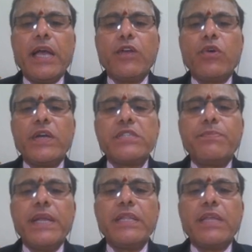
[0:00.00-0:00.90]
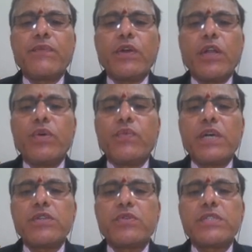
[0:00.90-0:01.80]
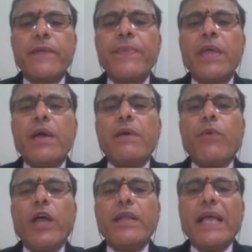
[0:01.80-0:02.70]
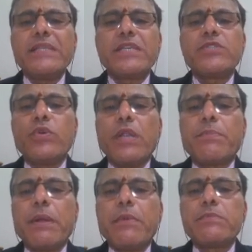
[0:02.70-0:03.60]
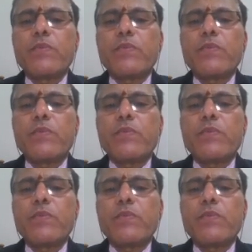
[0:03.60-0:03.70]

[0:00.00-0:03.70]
I know what is BD. Therefore, now it works out, say, 0.96 Newton per mm